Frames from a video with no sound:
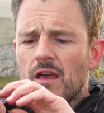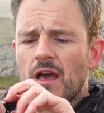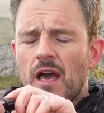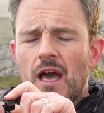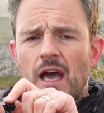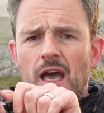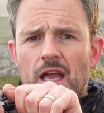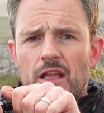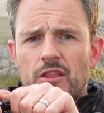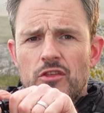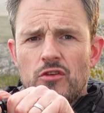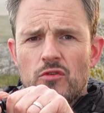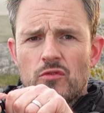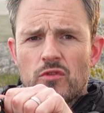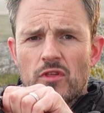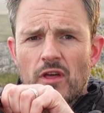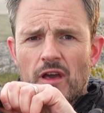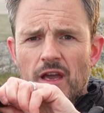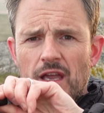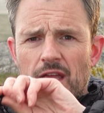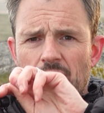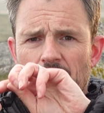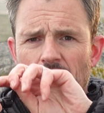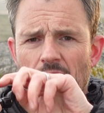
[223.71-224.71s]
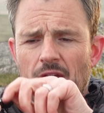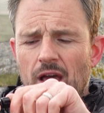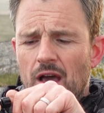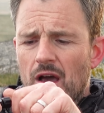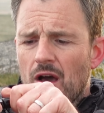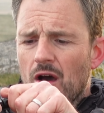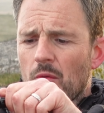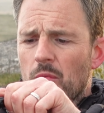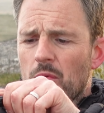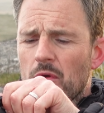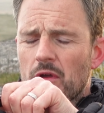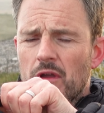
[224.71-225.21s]
and you tighten that
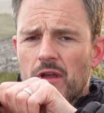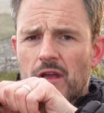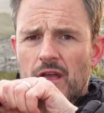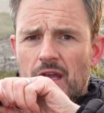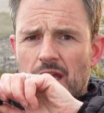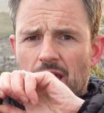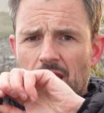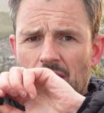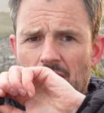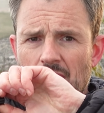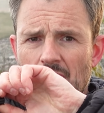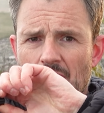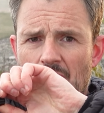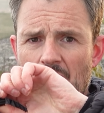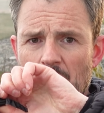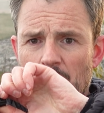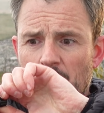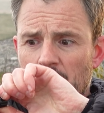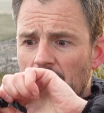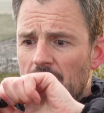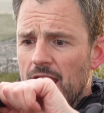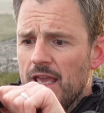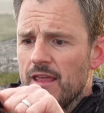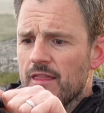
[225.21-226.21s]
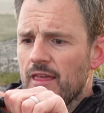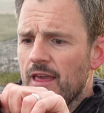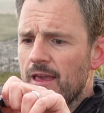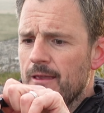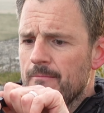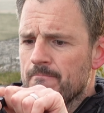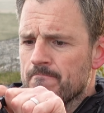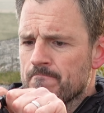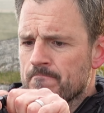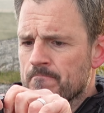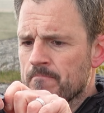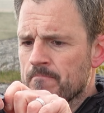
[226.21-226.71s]
up. Happy days, eh?